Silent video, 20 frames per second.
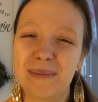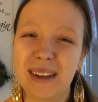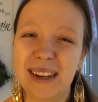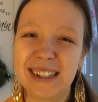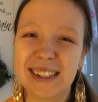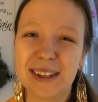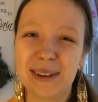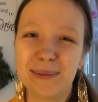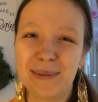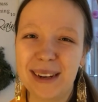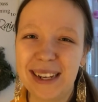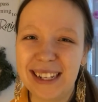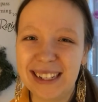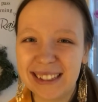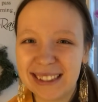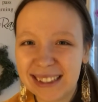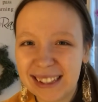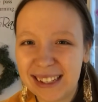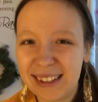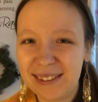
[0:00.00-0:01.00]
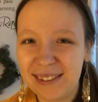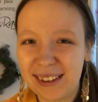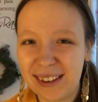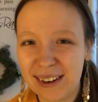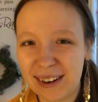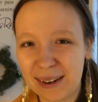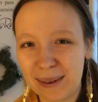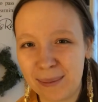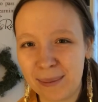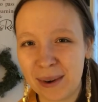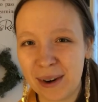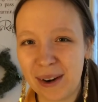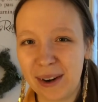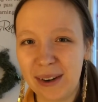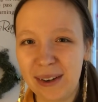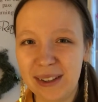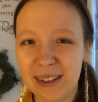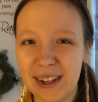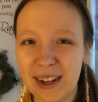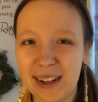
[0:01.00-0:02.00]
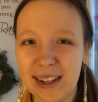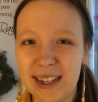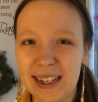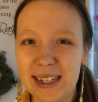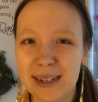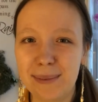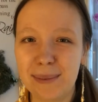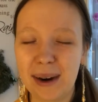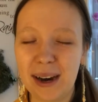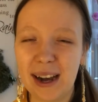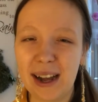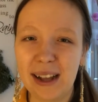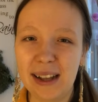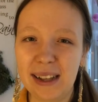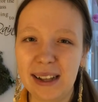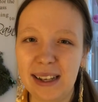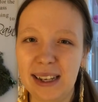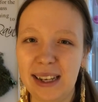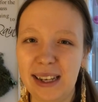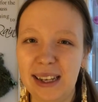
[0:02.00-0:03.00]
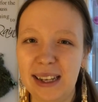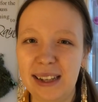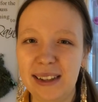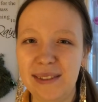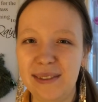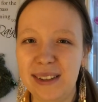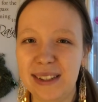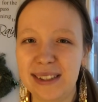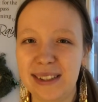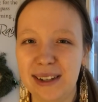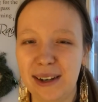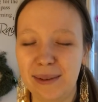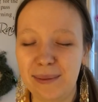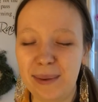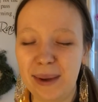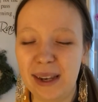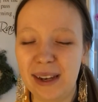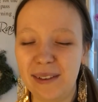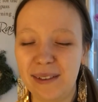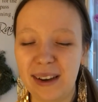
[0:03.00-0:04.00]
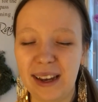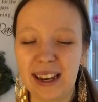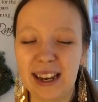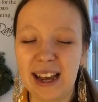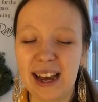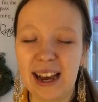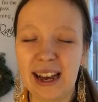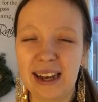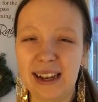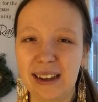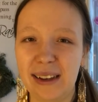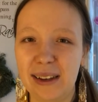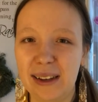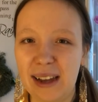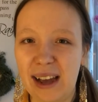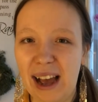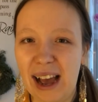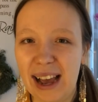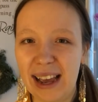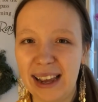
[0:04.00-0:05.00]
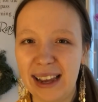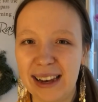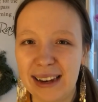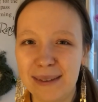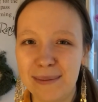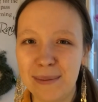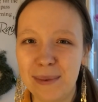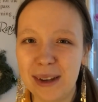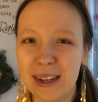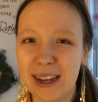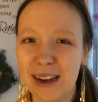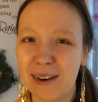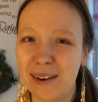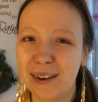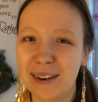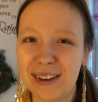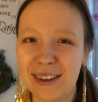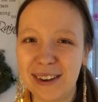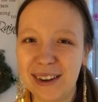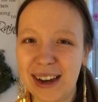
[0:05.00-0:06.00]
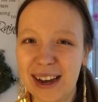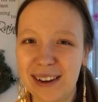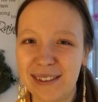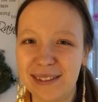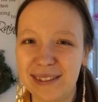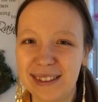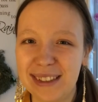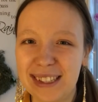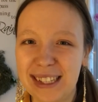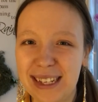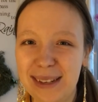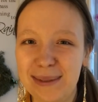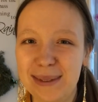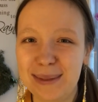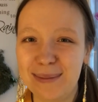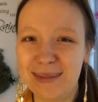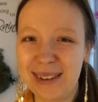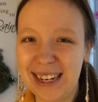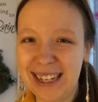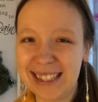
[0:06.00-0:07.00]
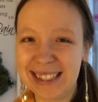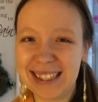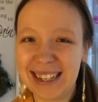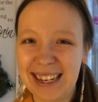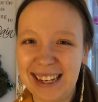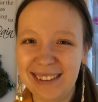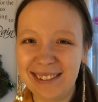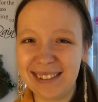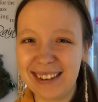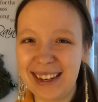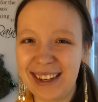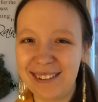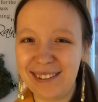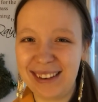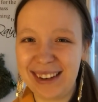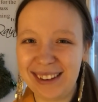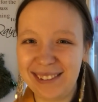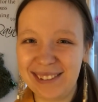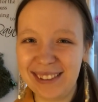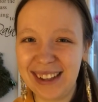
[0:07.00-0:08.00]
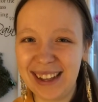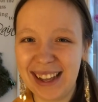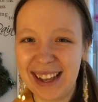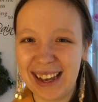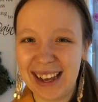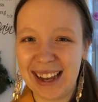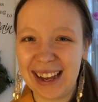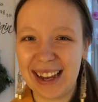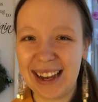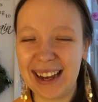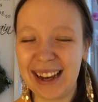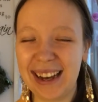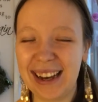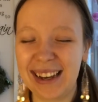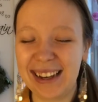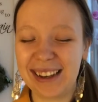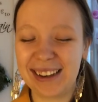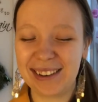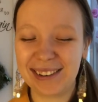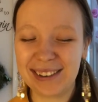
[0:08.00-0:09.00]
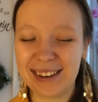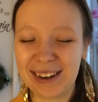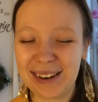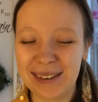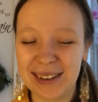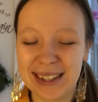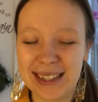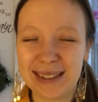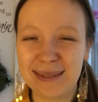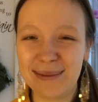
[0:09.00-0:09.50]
So please, if you are more knowledgeable in this topic than I am, or you have tips, please leave comments